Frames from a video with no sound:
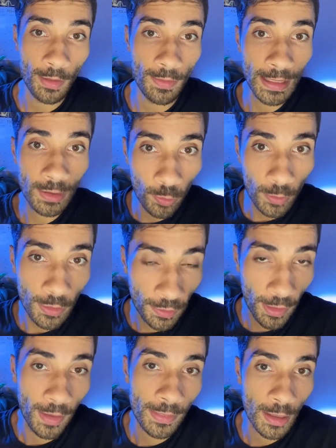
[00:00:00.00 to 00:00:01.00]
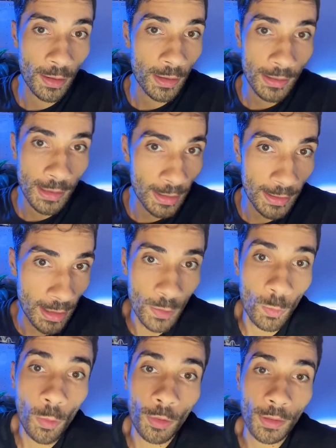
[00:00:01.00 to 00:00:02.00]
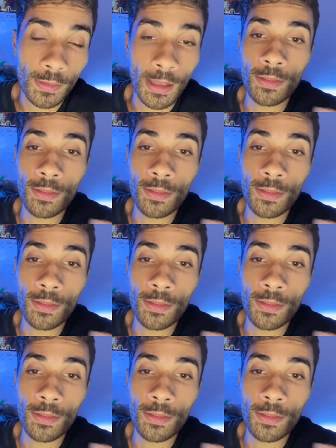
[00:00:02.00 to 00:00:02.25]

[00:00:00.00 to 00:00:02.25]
they literally thought that they didn't work.